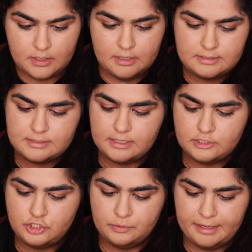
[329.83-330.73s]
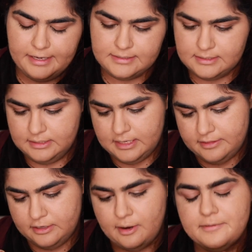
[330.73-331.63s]
This is like too light. It's the, I
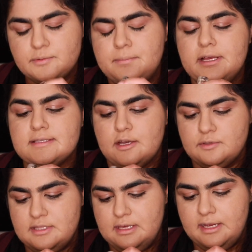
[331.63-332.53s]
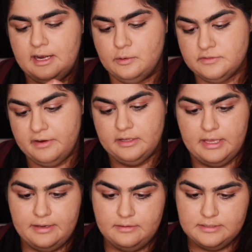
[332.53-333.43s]
grabbed this one because I know it's thick and I know it's very
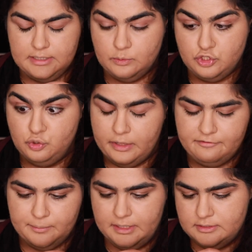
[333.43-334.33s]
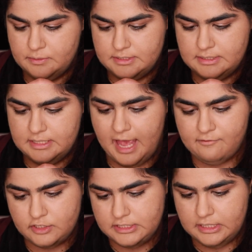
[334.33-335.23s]
light. It's like too light for me. So it's the Kat
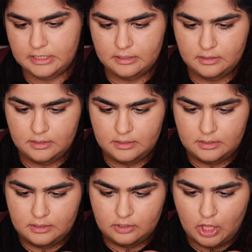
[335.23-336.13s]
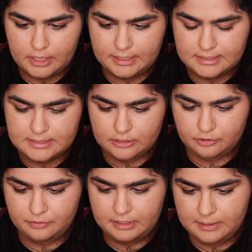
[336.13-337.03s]
Von D Lock-It Concealer
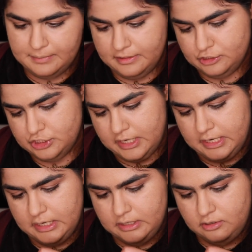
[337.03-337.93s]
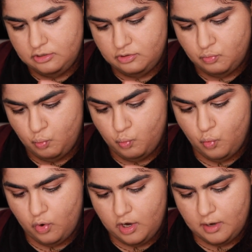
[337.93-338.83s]
Cream in the shade
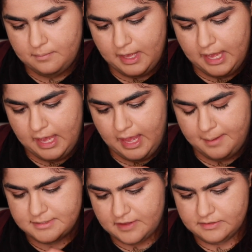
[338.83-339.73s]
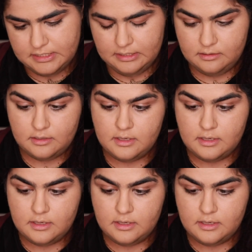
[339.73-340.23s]
Warm M seventeen.